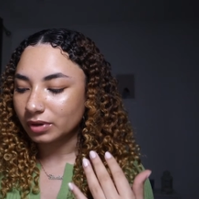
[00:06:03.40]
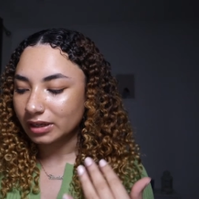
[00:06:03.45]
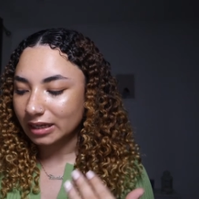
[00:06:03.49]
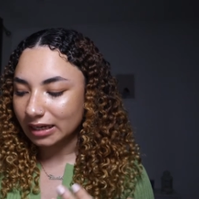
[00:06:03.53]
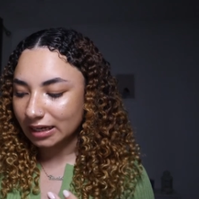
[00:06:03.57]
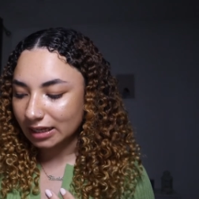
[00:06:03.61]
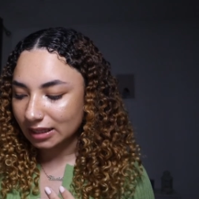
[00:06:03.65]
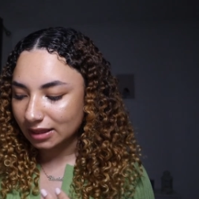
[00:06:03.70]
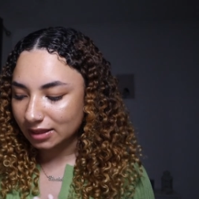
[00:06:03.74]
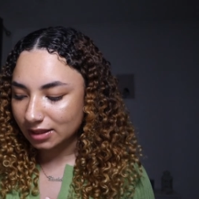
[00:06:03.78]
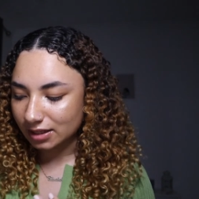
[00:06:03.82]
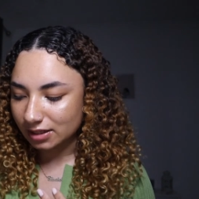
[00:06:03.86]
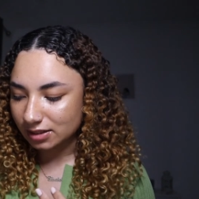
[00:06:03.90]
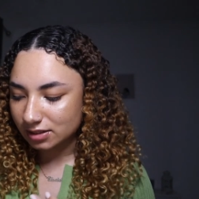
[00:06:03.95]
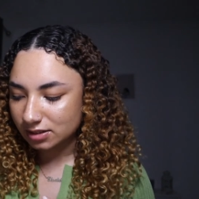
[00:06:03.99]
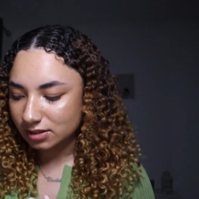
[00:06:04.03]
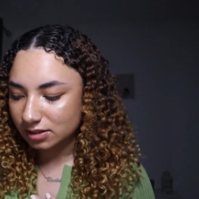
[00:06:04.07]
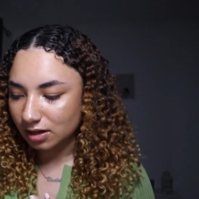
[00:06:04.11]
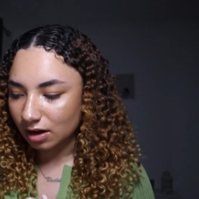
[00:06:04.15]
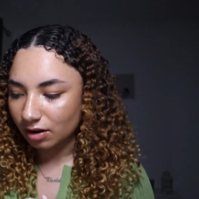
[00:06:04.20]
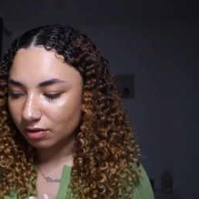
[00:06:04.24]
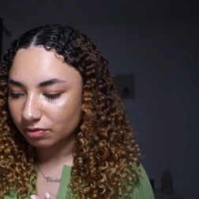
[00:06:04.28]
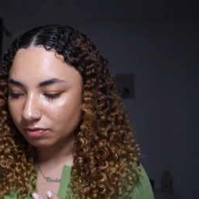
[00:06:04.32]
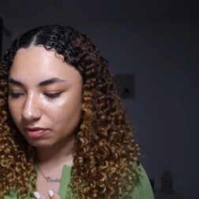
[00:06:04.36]
need this
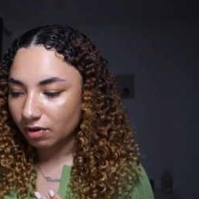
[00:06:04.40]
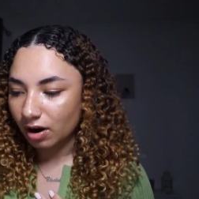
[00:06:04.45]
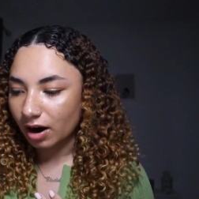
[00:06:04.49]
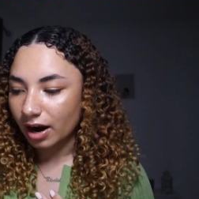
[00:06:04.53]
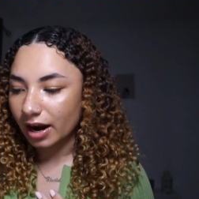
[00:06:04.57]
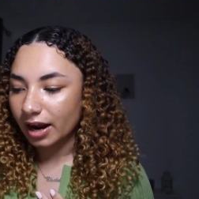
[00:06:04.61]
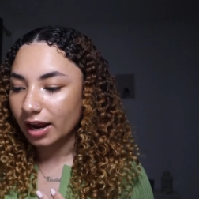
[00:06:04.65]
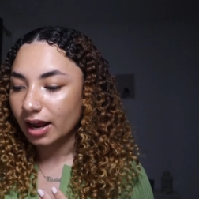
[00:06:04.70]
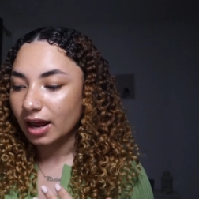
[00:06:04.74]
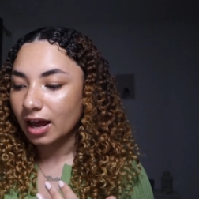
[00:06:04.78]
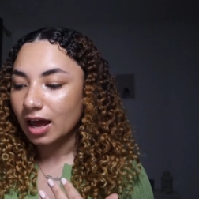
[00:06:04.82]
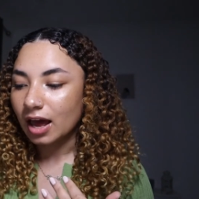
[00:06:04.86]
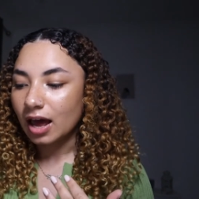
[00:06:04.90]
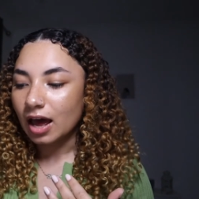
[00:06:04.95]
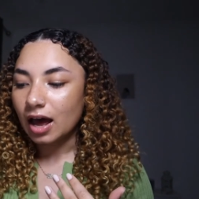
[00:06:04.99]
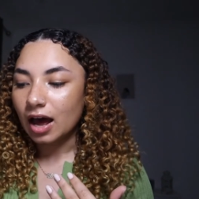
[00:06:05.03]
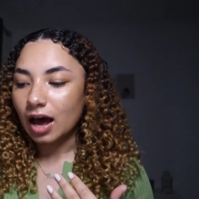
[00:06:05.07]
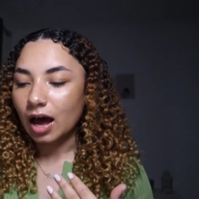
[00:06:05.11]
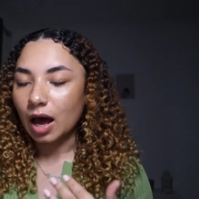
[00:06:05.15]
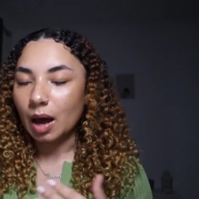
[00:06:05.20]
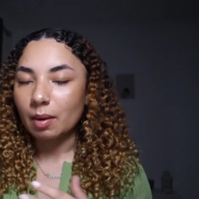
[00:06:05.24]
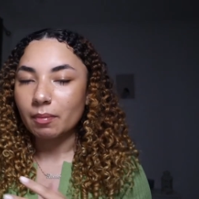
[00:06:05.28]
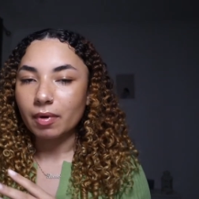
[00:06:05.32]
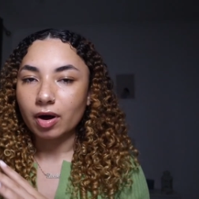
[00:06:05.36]
stuff, right?
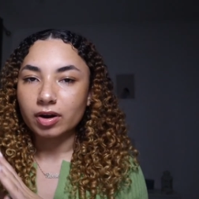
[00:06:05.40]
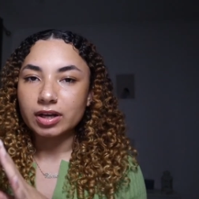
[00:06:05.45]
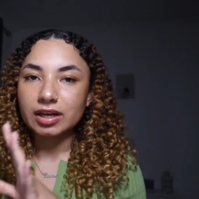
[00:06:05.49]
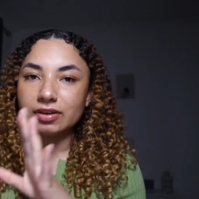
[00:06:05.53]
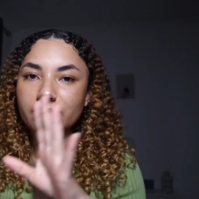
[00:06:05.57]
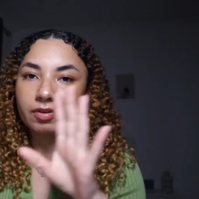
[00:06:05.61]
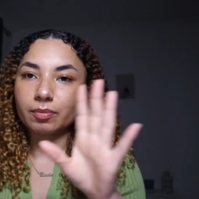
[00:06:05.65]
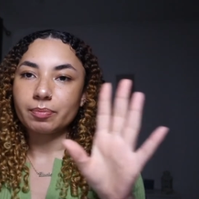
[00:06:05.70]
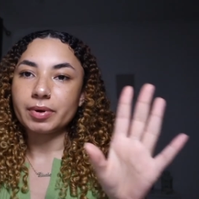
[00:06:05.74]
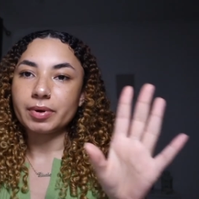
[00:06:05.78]
Um, I'll leave a